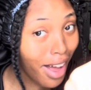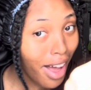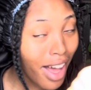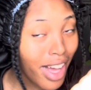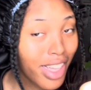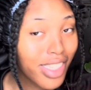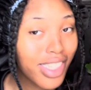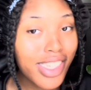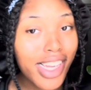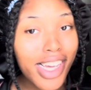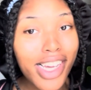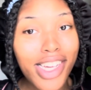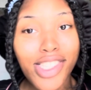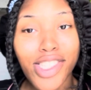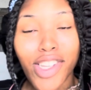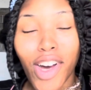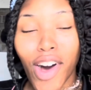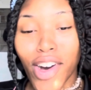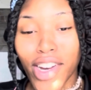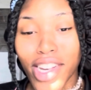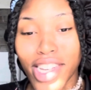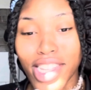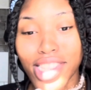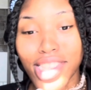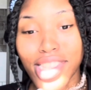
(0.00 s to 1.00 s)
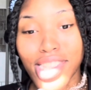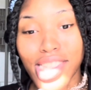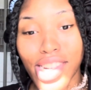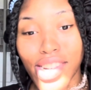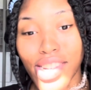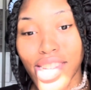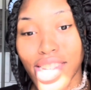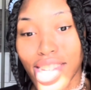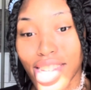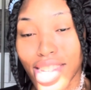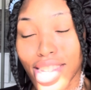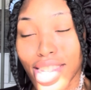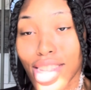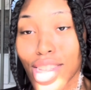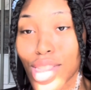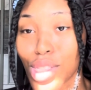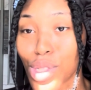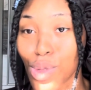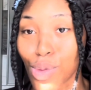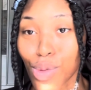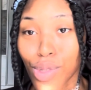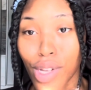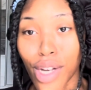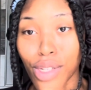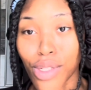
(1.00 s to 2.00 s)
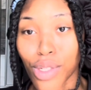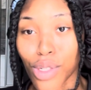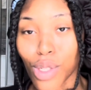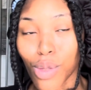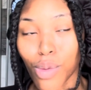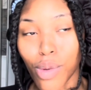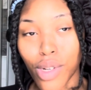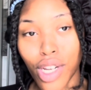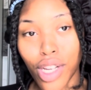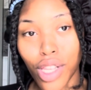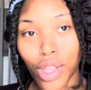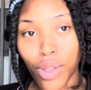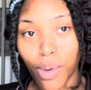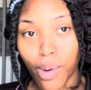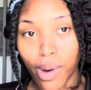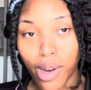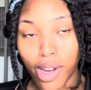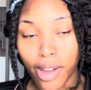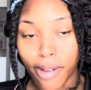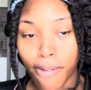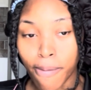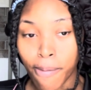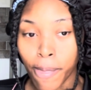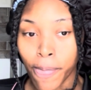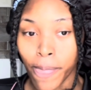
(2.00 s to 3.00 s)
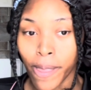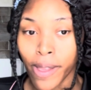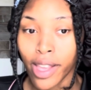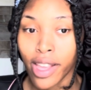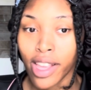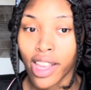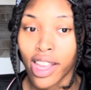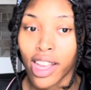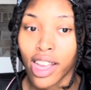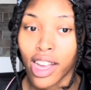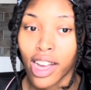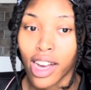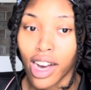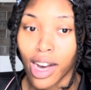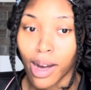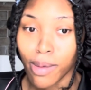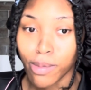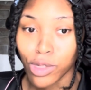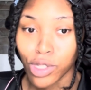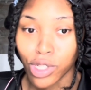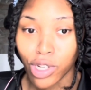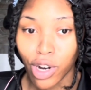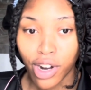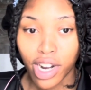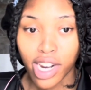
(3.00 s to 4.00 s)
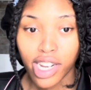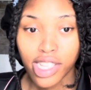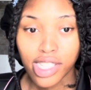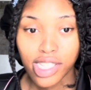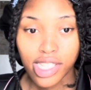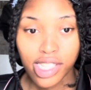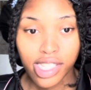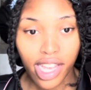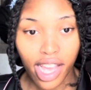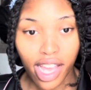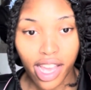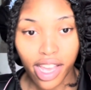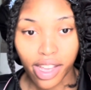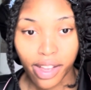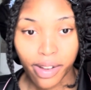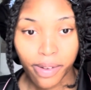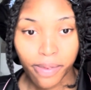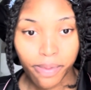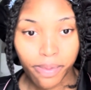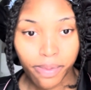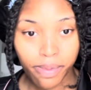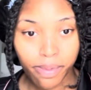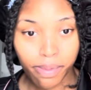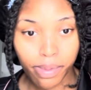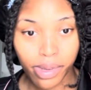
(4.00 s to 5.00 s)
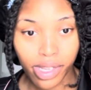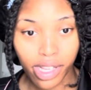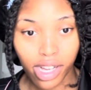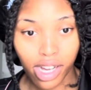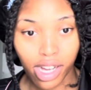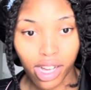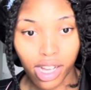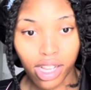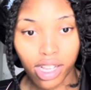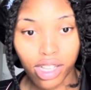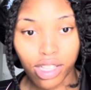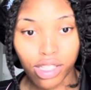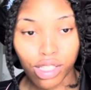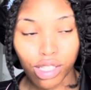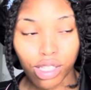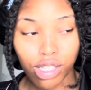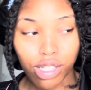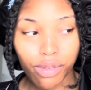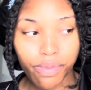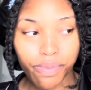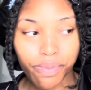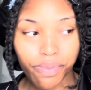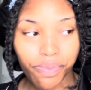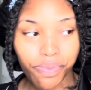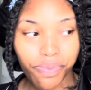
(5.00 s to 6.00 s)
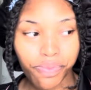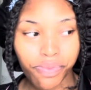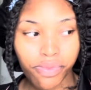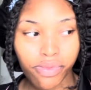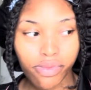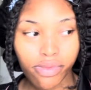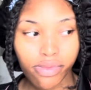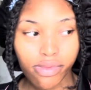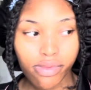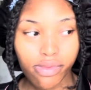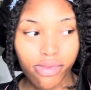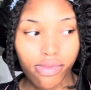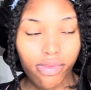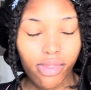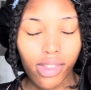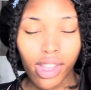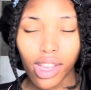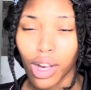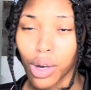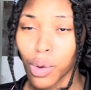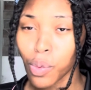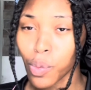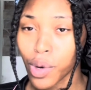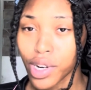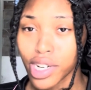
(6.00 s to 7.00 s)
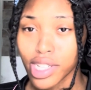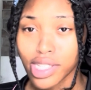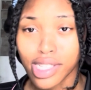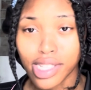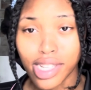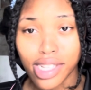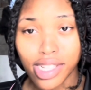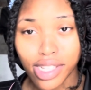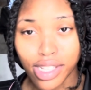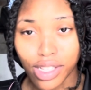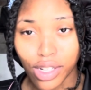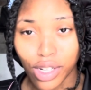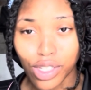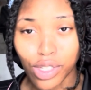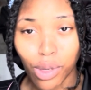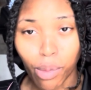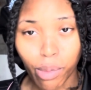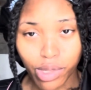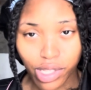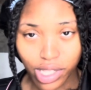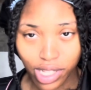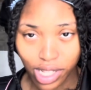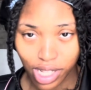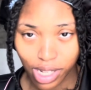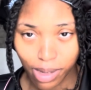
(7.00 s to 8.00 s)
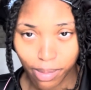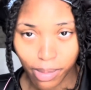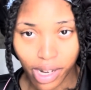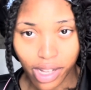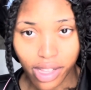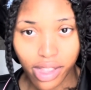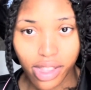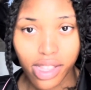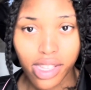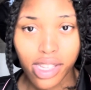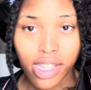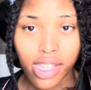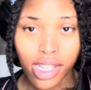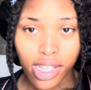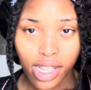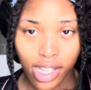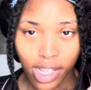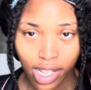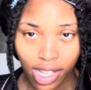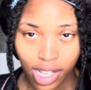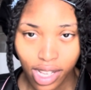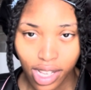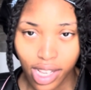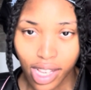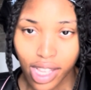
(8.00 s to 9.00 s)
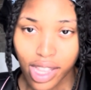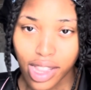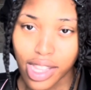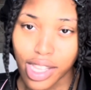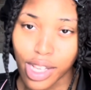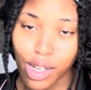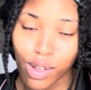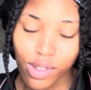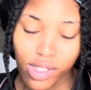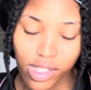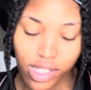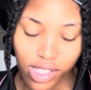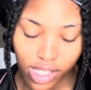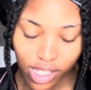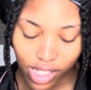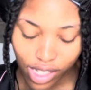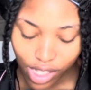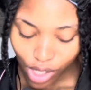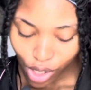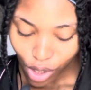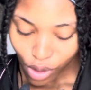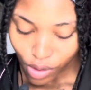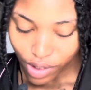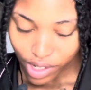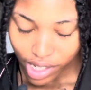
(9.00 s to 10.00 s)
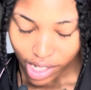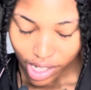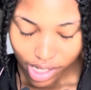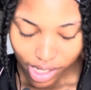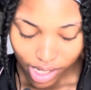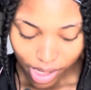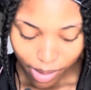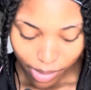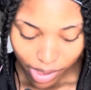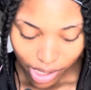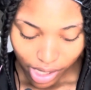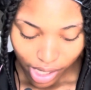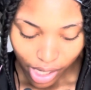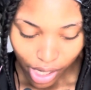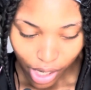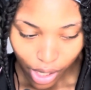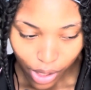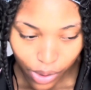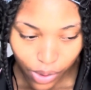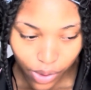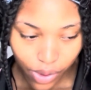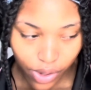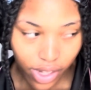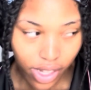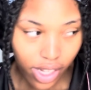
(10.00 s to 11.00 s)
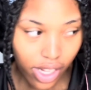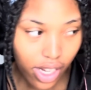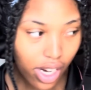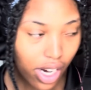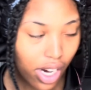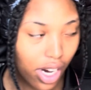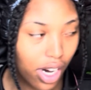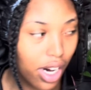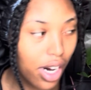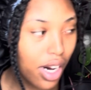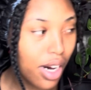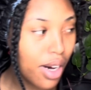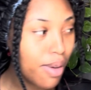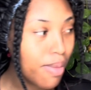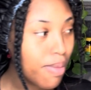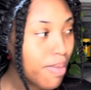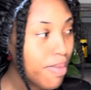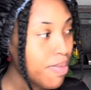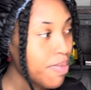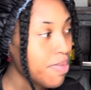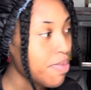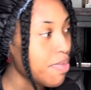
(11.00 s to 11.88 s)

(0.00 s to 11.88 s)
today is August 30th 2023. I'm starting today because one, it's almost the end of the month. Leo season is over. Yes, I'm a Leo. We're